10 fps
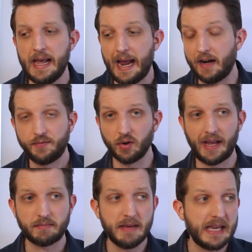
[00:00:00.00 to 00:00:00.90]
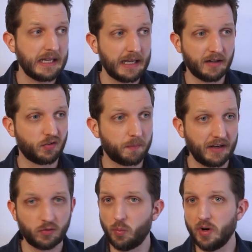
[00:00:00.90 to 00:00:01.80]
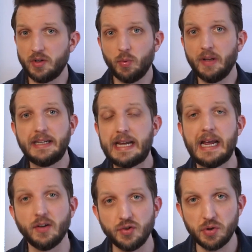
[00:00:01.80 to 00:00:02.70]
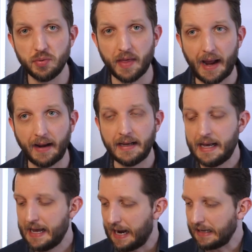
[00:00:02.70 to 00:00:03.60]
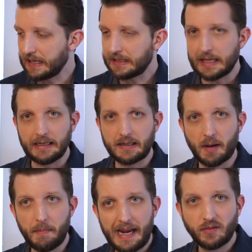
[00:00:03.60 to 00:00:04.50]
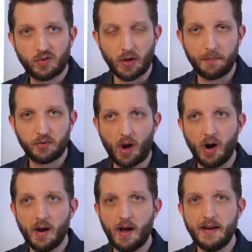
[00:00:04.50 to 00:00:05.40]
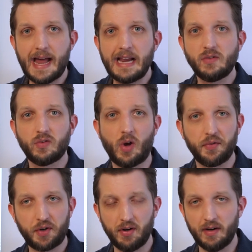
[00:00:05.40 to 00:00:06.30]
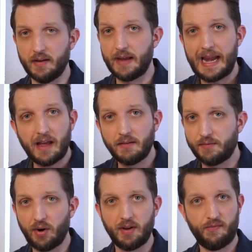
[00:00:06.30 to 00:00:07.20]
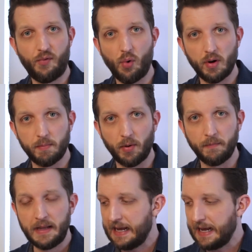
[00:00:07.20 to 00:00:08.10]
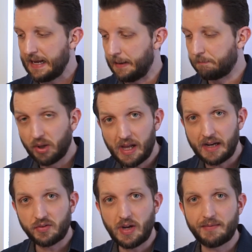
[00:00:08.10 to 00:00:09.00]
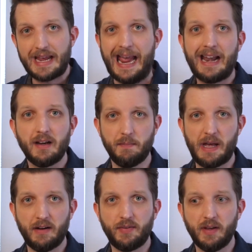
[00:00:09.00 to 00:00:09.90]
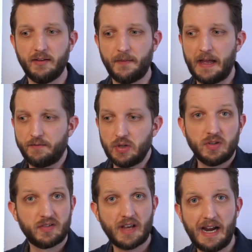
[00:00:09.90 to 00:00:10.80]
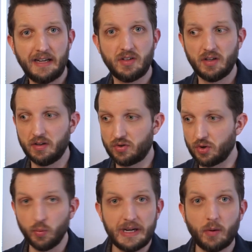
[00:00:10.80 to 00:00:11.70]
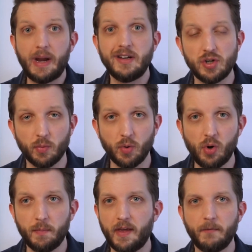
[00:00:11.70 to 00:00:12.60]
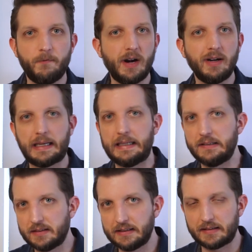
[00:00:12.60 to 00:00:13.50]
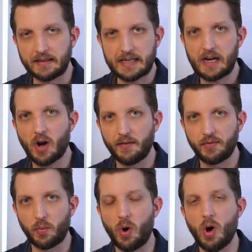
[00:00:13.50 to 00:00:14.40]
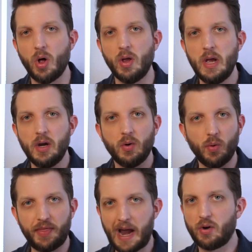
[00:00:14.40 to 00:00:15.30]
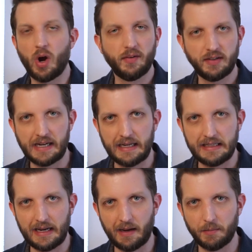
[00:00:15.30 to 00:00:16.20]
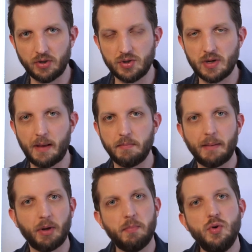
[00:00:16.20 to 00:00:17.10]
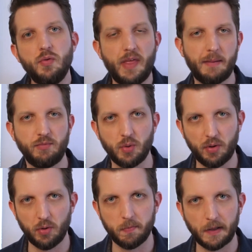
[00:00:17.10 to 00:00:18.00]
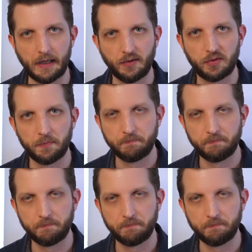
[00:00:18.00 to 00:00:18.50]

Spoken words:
And if you're like me, in a space where you really can't do that, I think that command strips are a nice alternative and very affordable. And plus, you have the added benefit that if you decide to rearrange your room, they're very easy to take off the wall without causing any damage and be able to move them to a new place.